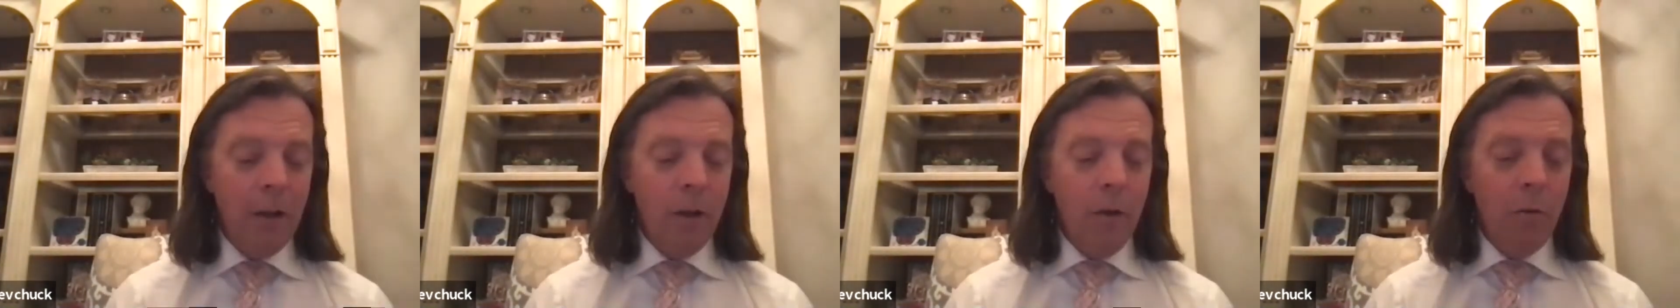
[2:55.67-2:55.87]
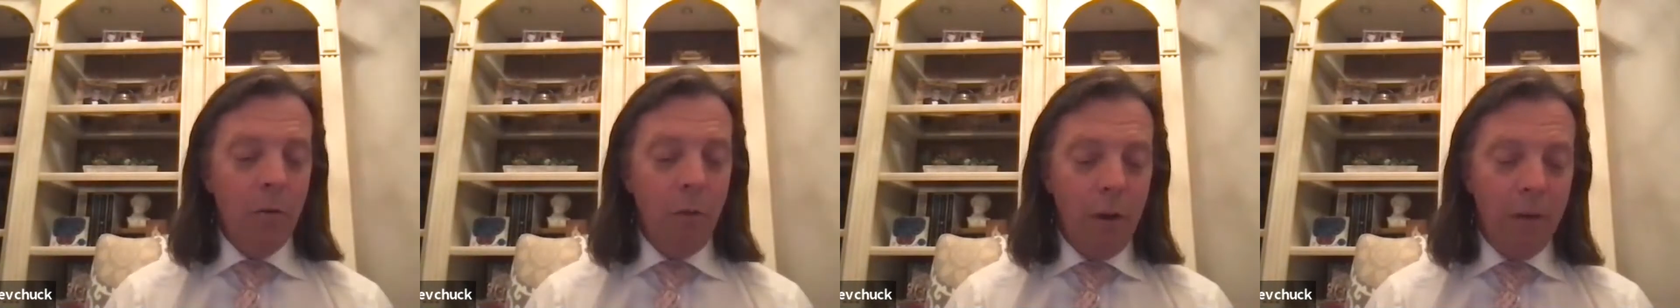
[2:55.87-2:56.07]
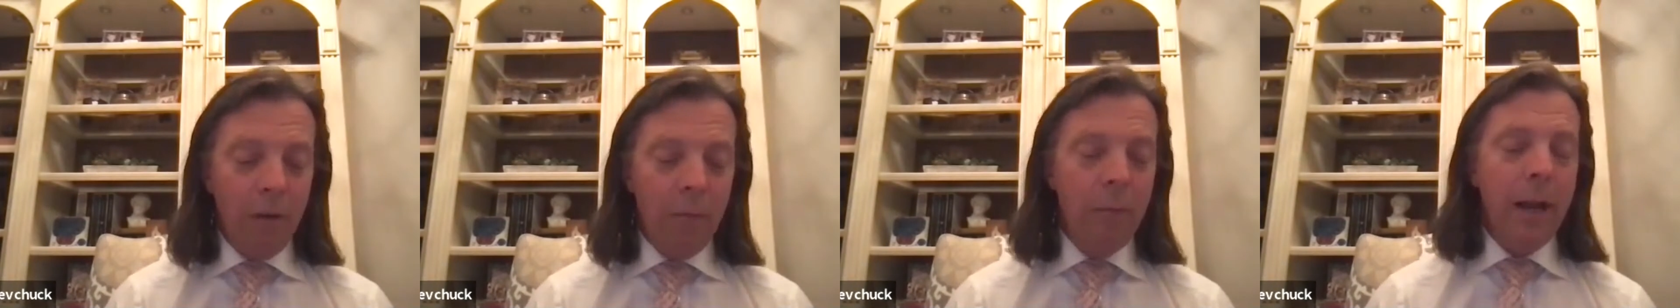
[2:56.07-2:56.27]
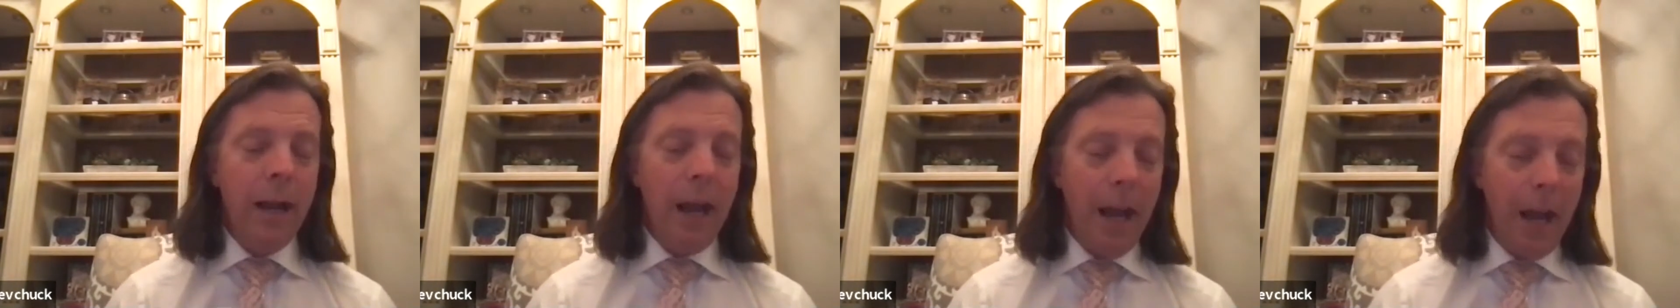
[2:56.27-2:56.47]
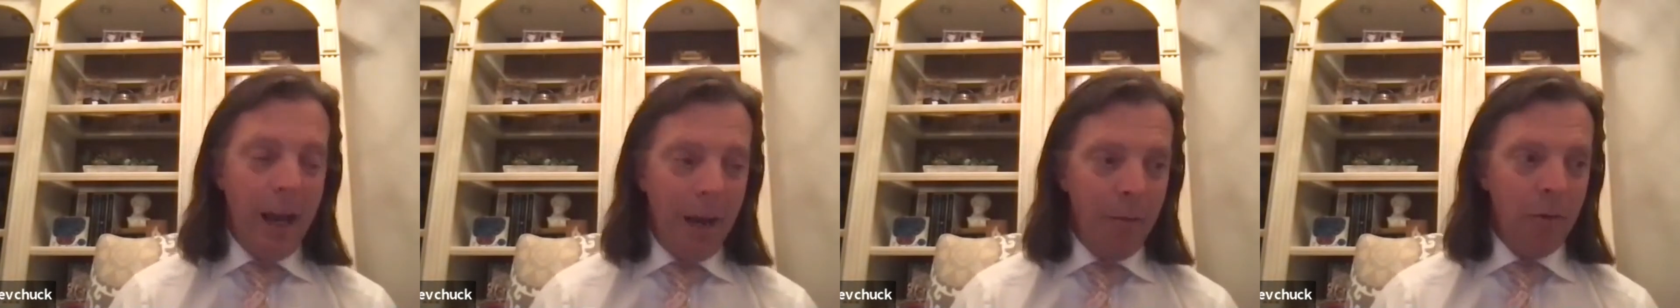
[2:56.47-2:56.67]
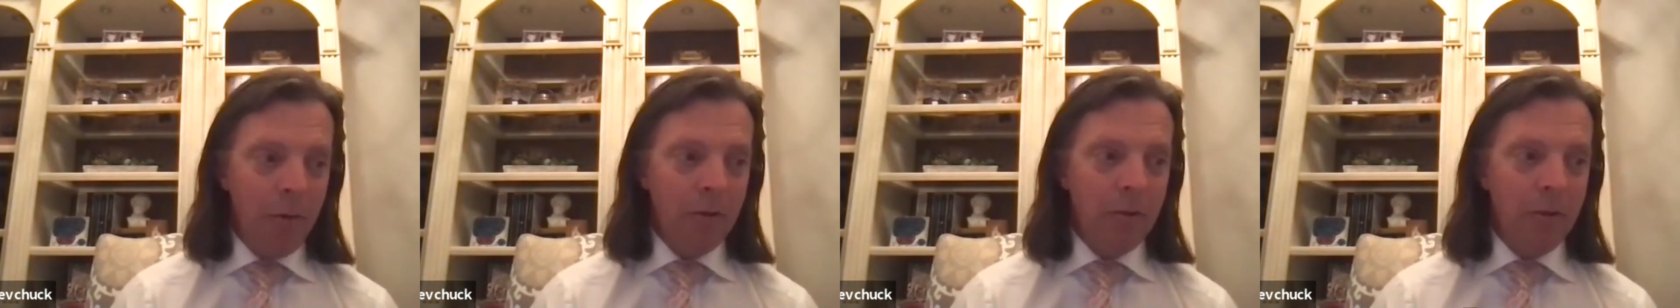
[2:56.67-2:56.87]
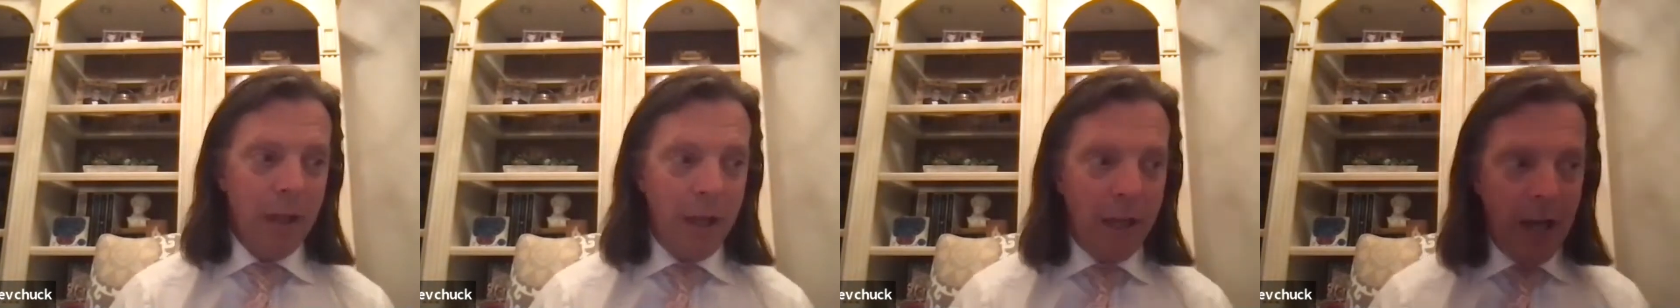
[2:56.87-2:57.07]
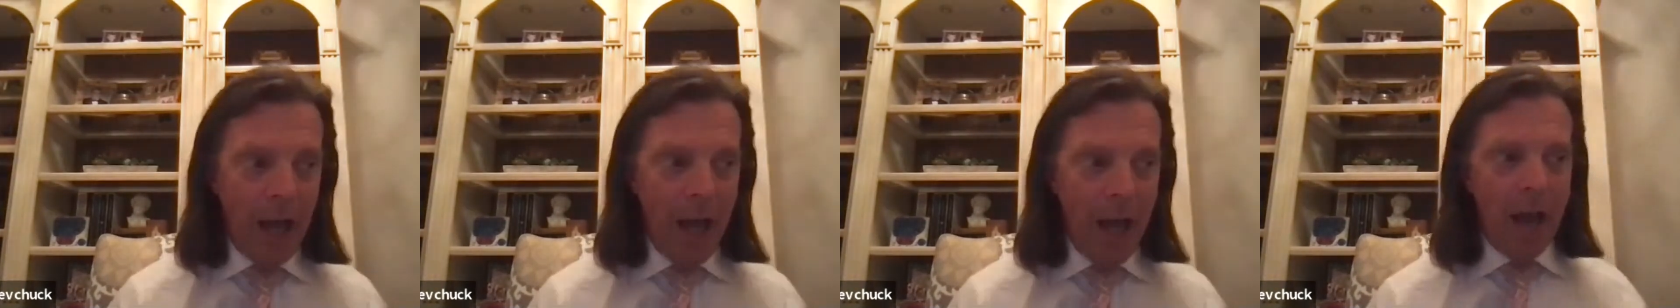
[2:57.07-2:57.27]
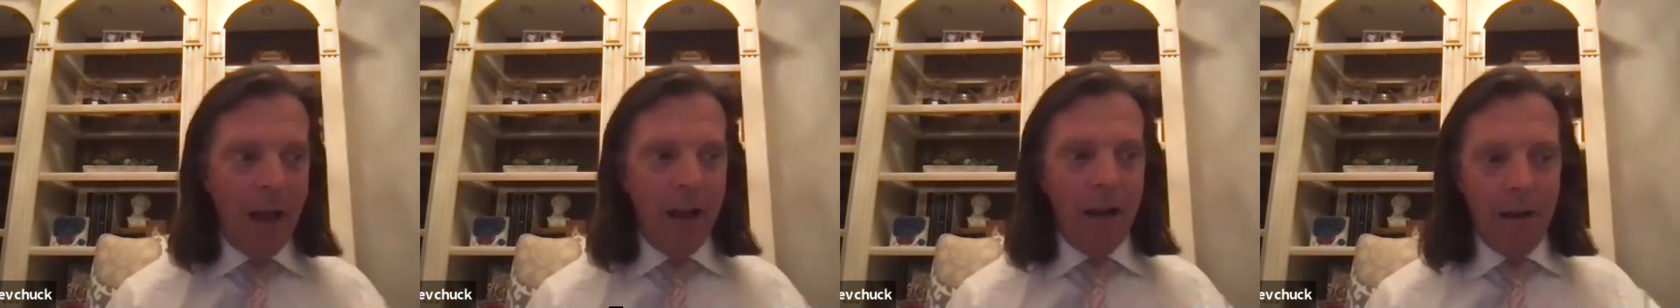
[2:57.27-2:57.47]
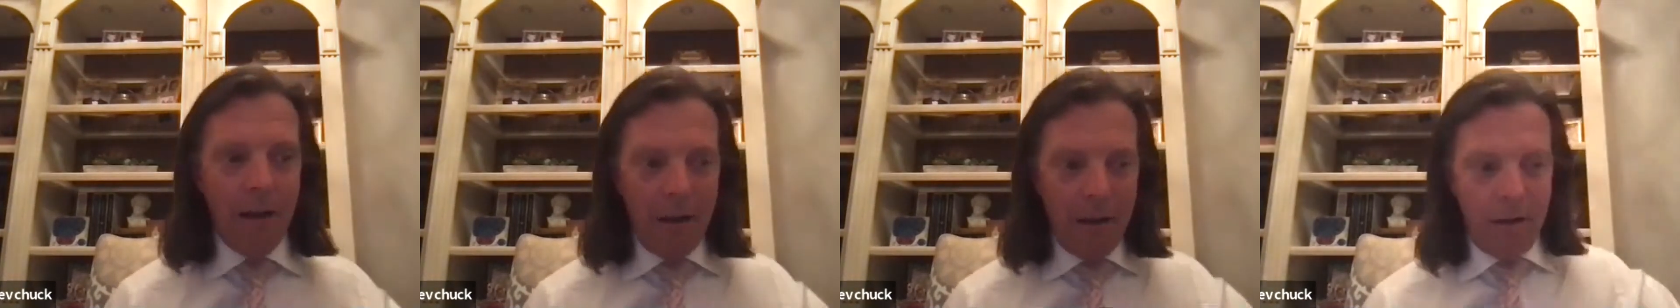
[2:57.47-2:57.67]
we've been able to
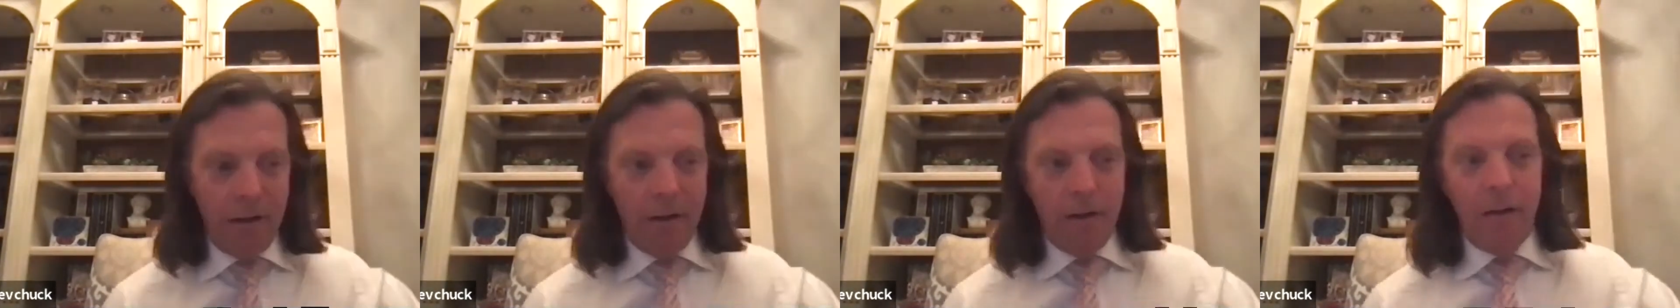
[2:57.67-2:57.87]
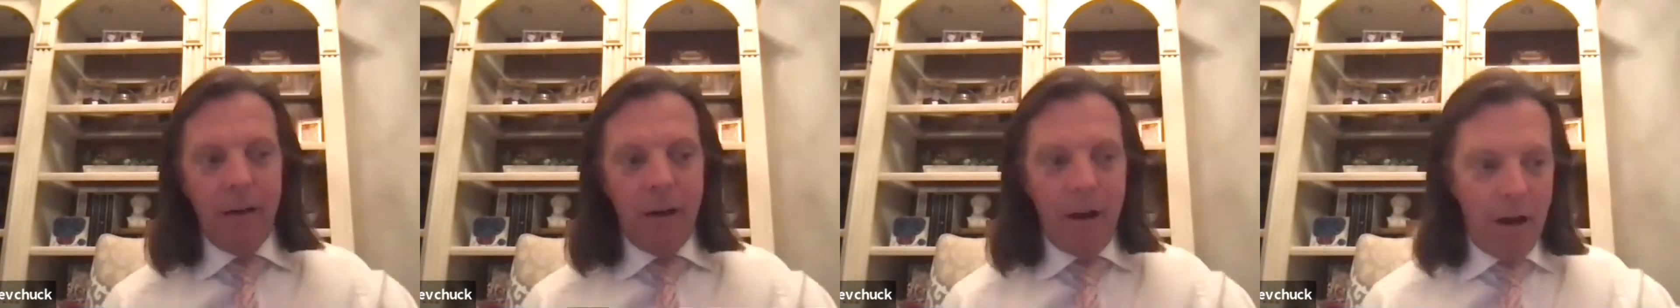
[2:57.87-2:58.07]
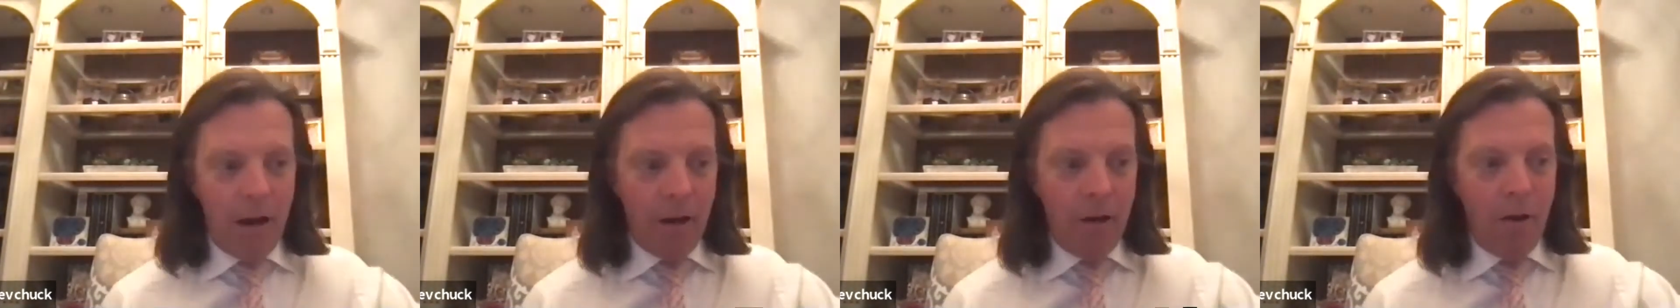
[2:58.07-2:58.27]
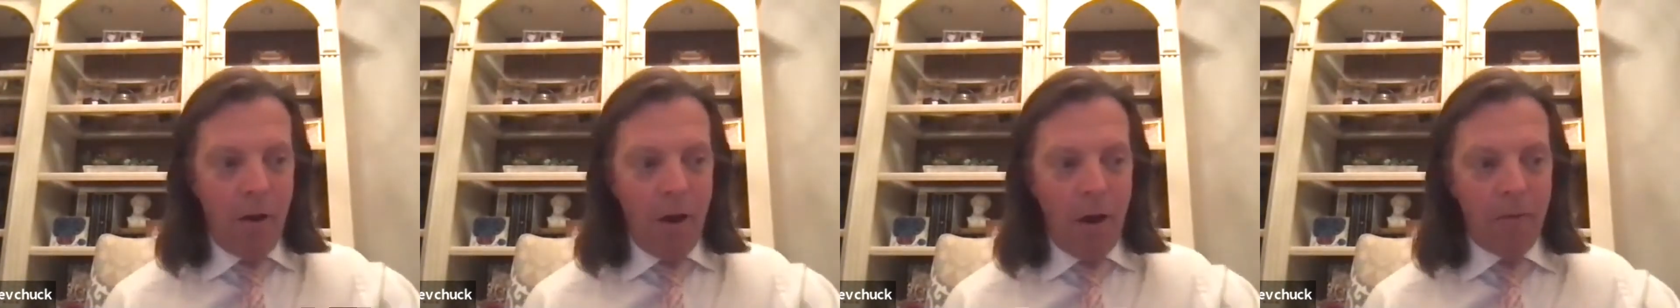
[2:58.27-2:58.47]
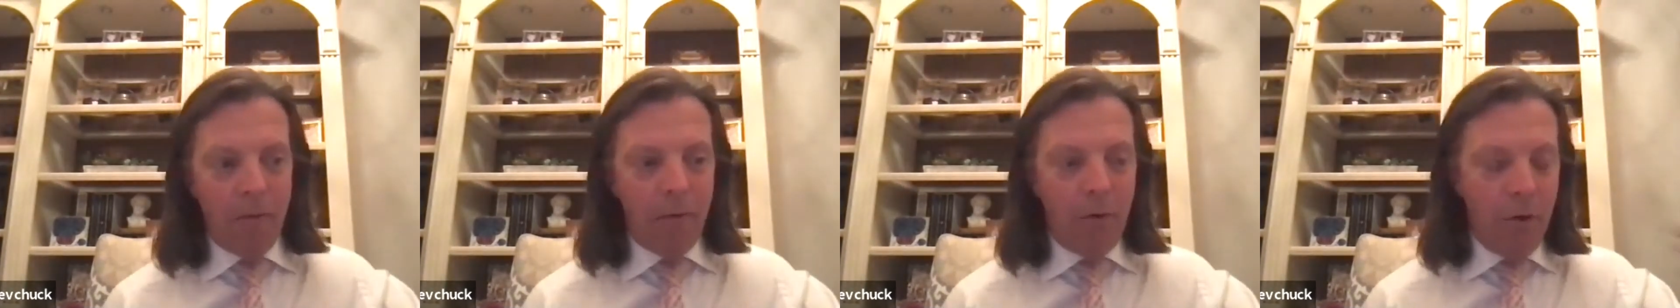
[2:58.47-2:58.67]
get enough